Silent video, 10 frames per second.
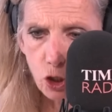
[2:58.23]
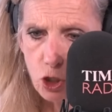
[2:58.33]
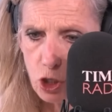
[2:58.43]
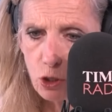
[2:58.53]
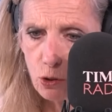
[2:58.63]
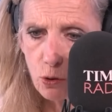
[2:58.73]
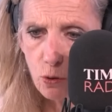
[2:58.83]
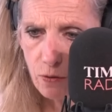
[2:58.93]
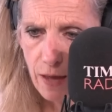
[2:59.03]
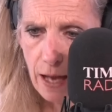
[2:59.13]
Do
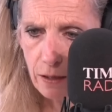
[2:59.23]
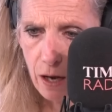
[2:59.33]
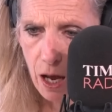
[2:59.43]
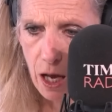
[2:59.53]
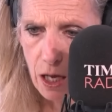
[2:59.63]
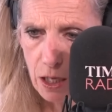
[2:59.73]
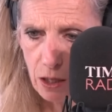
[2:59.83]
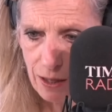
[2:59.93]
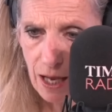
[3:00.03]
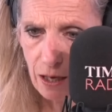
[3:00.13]
you then
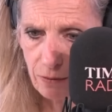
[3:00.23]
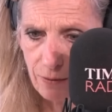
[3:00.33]
think